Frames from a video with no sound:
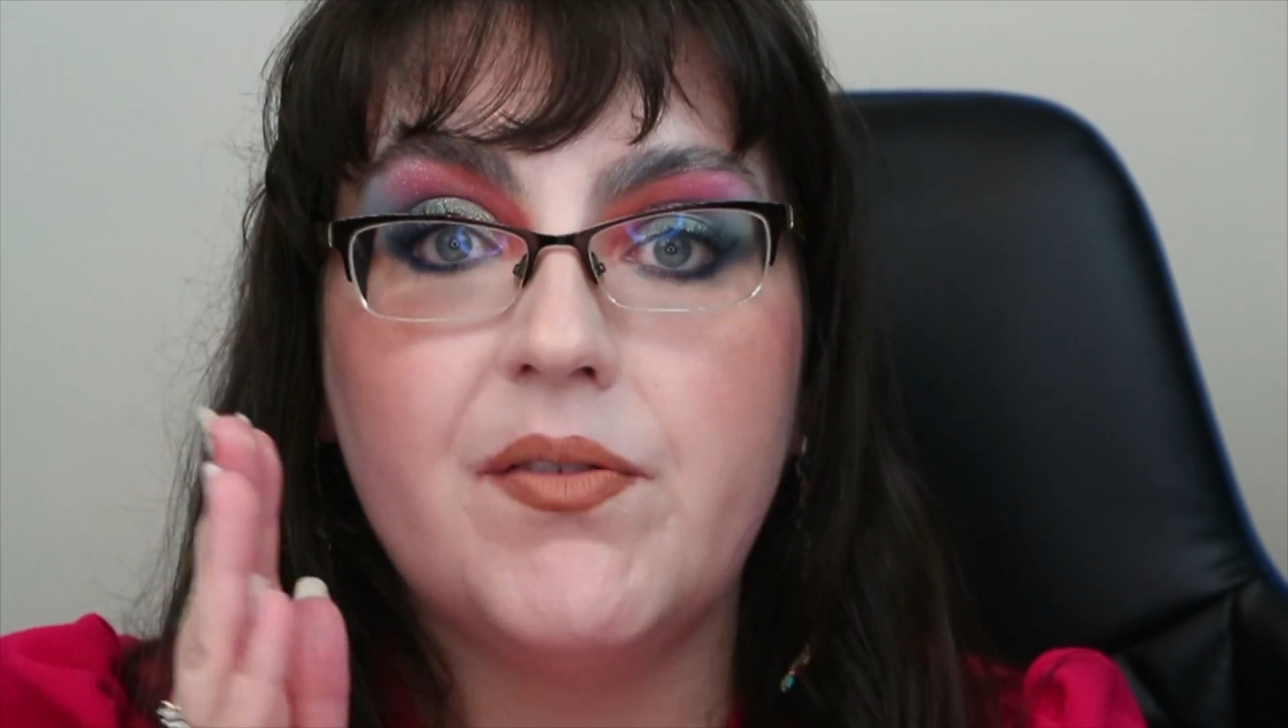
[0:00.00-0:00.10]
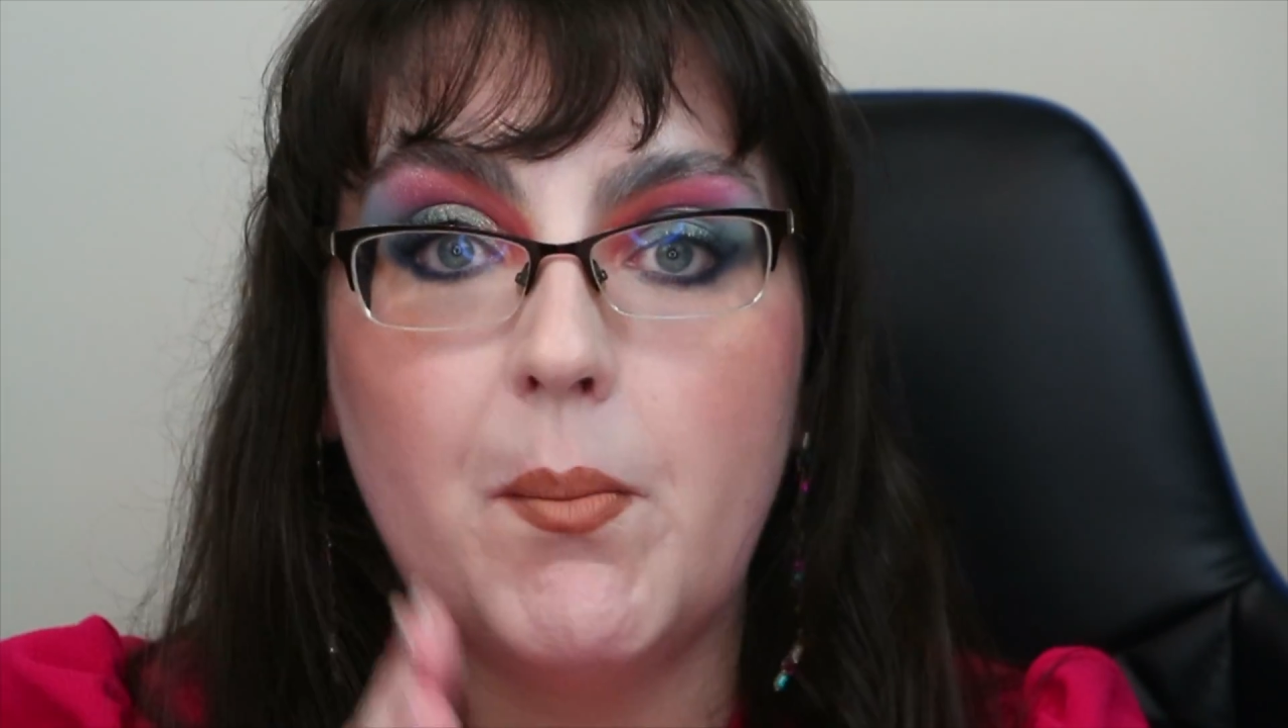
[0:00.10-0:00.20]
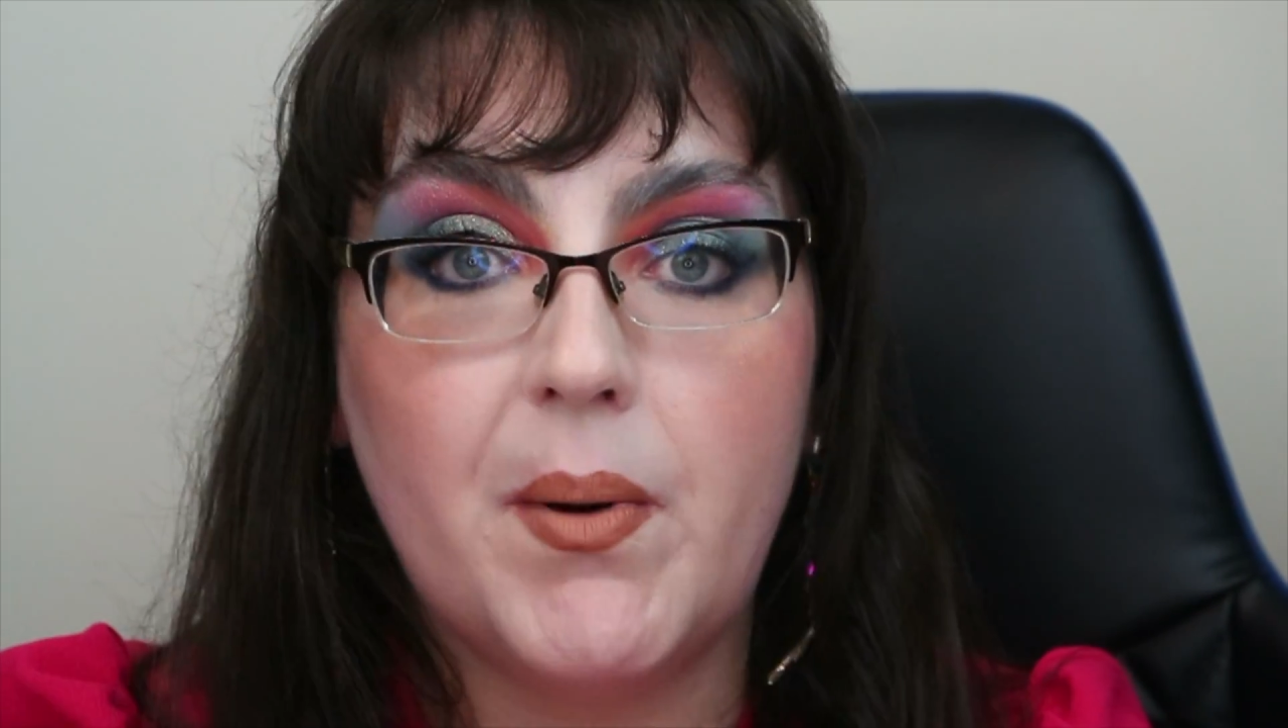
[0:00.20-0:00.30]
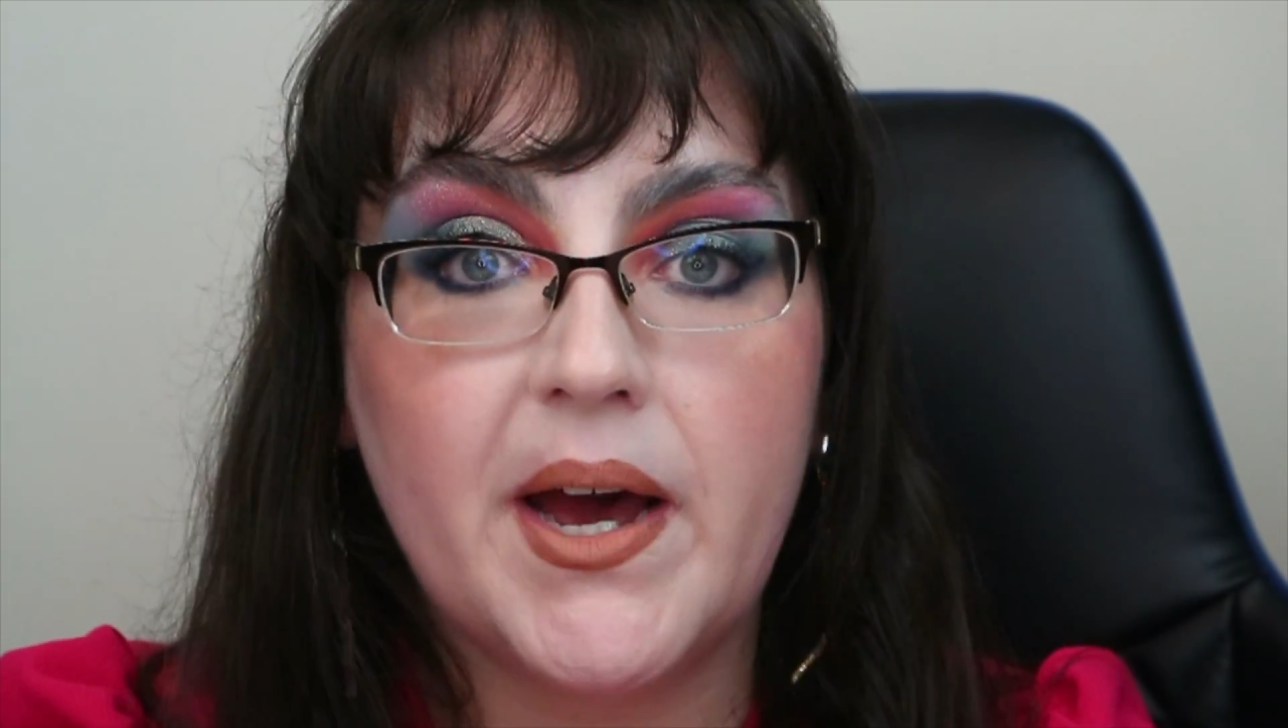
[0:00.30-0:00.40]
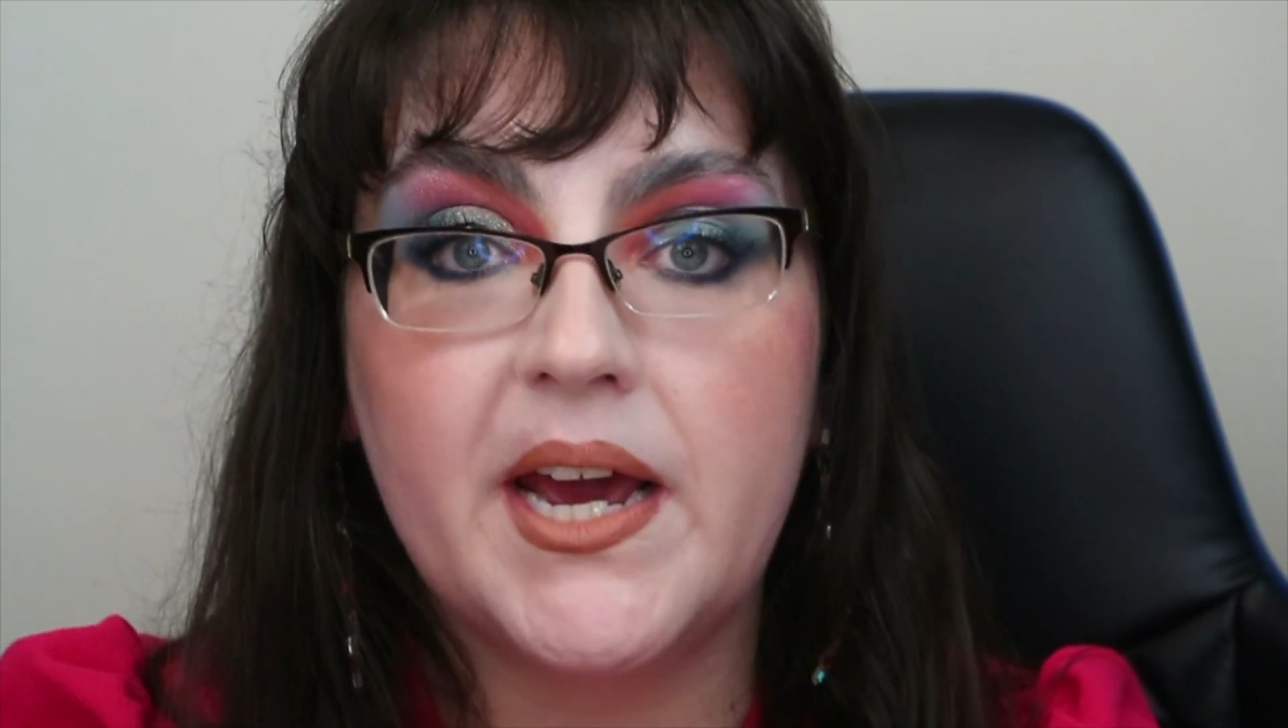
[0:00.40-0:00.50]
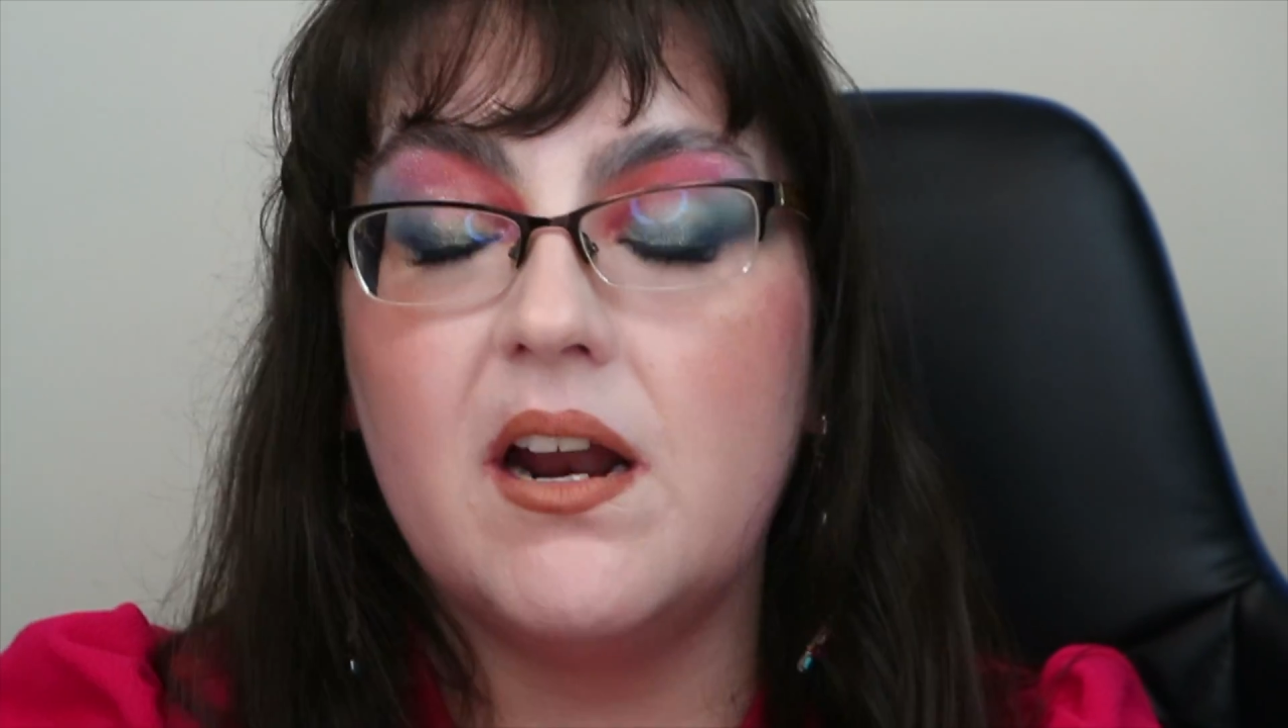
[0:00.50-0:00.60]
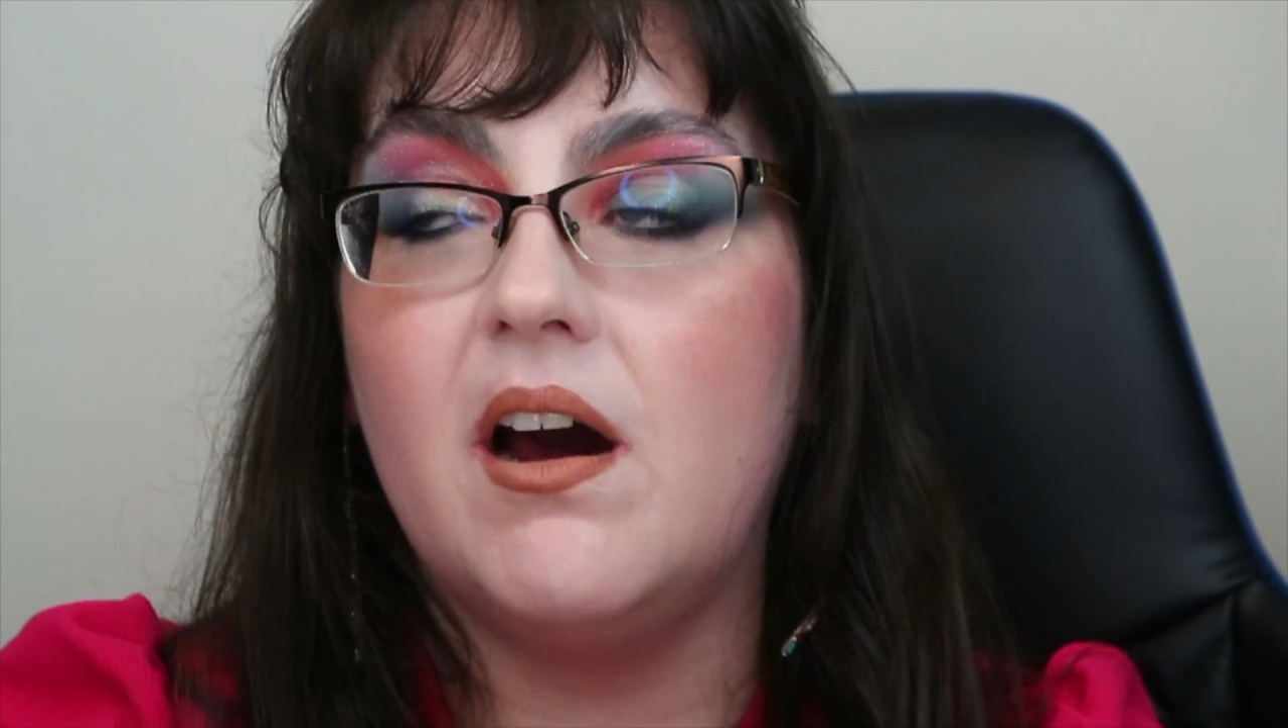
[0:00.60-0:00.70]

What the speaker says: and buy it.